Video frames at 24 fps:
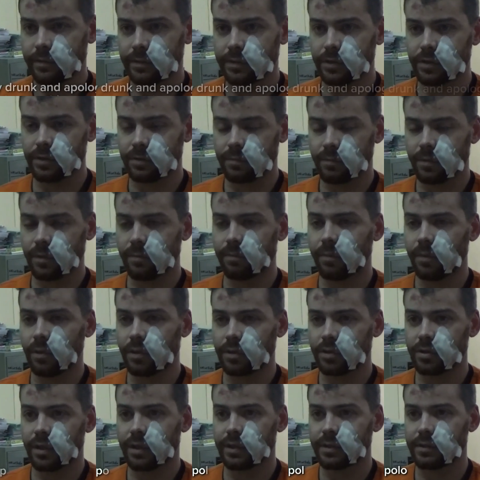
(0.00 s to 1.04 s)
just want to
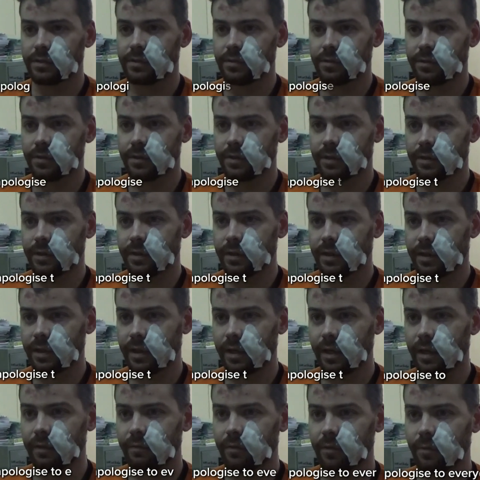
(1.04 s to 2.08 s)
apologise to
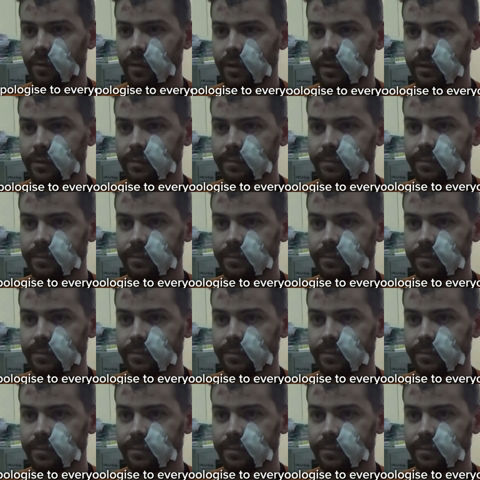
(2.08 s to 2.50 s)
everyone,